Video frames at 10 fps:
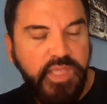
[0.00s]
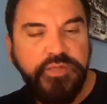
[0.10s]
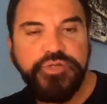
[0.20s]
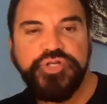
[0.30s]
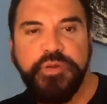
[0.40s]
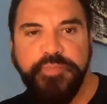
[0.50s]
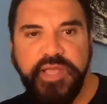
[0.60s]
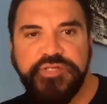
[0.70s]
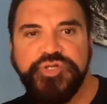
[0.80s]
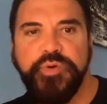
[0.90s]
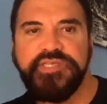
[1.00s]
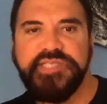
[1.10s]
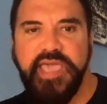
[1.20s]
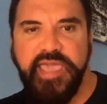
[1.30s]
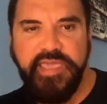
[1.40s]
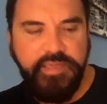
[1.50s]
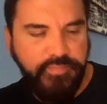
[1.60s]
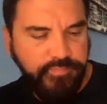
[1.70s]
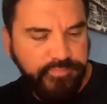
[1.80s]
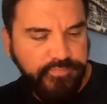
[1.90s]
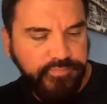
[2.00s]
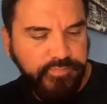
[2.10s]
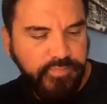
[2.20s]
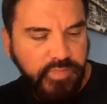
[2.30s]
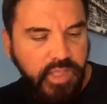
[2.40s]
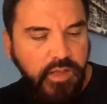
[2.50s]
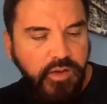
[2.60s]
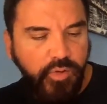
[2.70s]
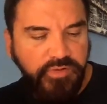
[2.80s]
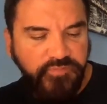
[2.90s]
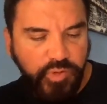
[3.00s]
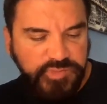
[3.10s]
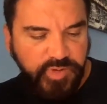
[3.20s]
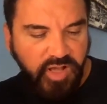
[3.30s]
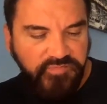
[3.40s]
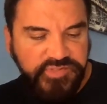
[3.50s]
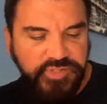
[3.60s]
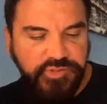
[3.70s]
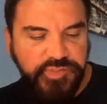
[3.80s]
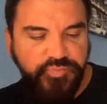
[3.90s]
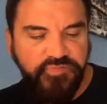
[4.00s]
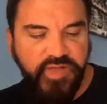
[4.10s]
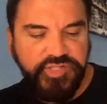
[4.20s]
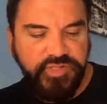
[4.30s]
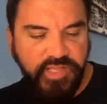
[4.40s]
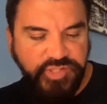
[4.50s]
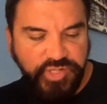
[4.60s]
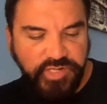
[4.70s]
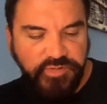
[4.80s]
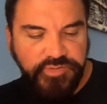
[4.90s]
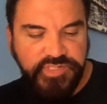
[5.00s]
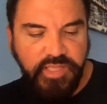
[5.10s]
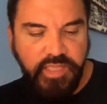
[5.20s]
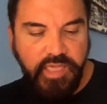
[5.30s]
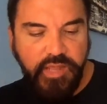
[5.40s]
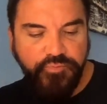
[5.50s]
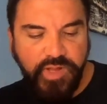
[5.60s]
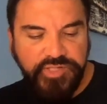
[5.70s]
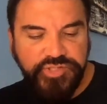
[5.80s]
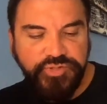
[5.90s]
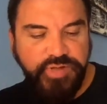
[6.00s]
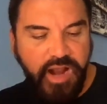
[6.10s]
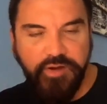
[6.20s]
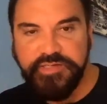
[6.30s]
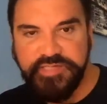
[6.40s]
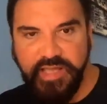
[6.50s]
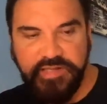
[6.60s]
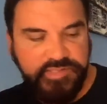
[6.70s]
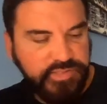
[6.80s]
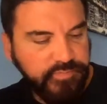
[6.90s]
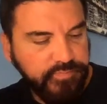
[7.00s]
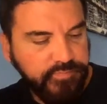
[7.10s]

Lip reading: You should have picked choice A. Code enforcement officers, professional engineers, and registered architects.